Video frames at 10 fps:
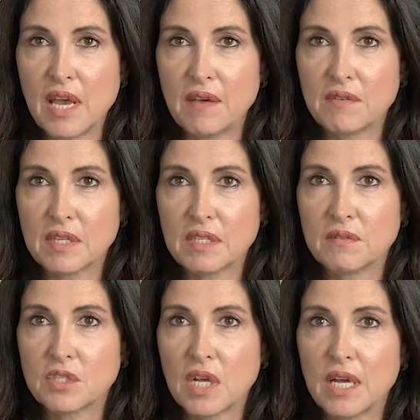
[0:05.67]
advocate of
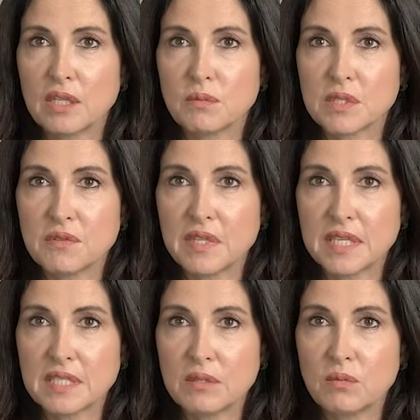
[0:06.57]
a child that was
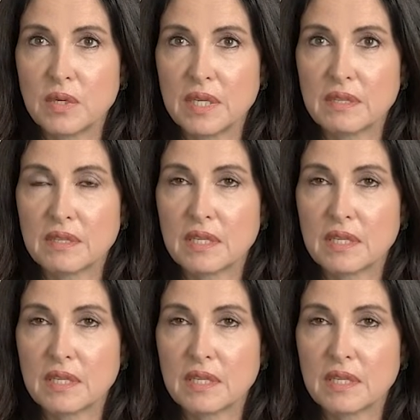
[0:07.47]
afflicted with